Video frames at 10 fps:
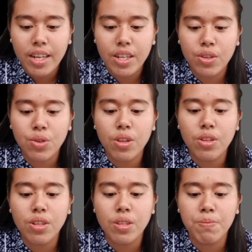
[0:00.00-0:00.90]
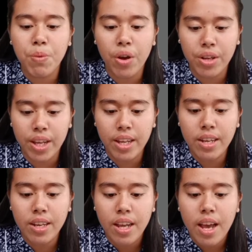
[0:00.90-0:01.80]
The shoulders broaden,
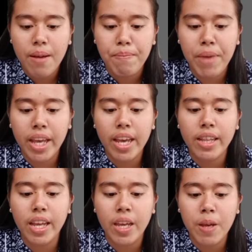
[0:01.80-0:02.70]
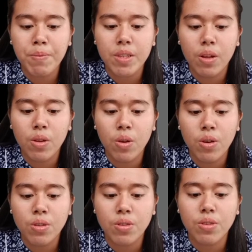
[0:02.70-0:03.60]
making the hips
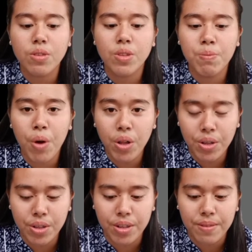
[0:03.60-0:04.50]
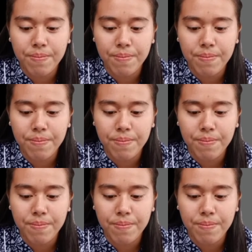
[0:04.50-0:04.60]
look smaller,